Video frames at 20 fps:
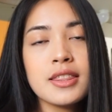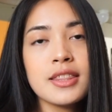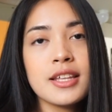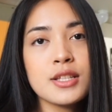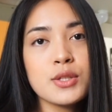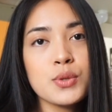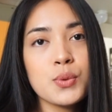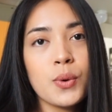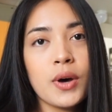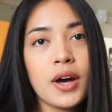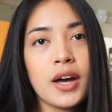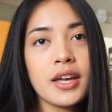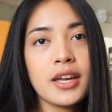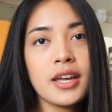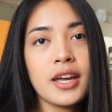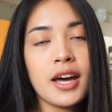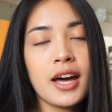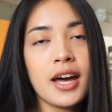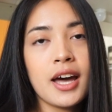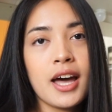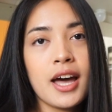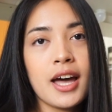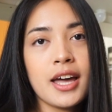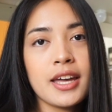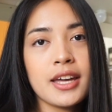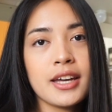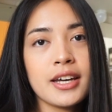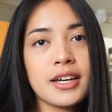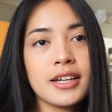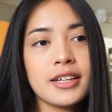that's why
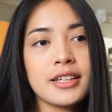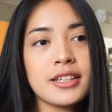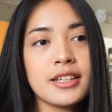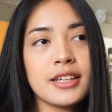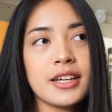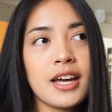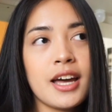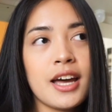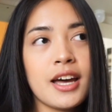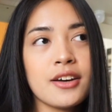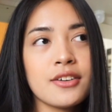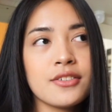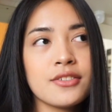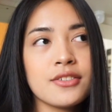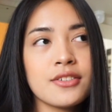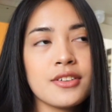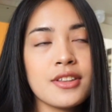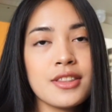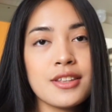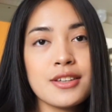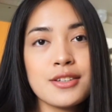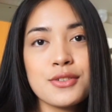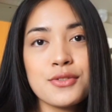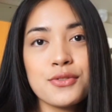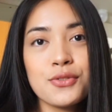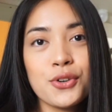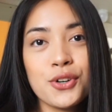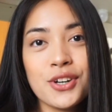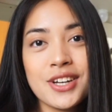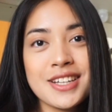I kinda have this
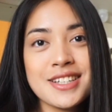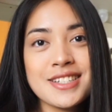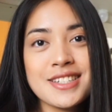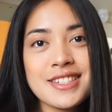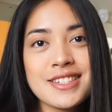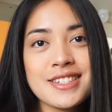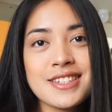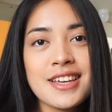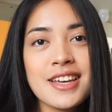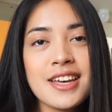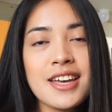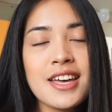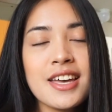voice